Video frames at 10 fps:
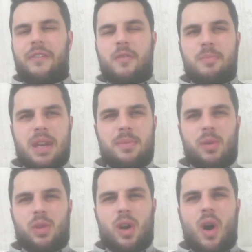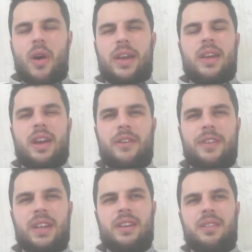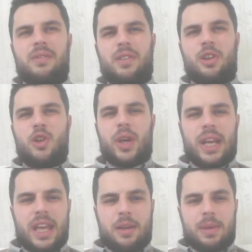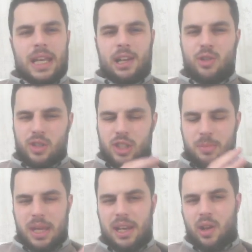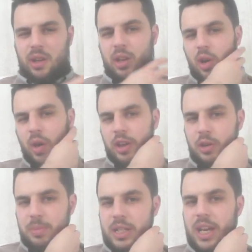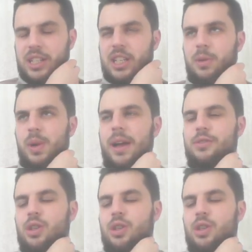formidable guy. And I think looking at him, he looks to me like a guy who potentially will have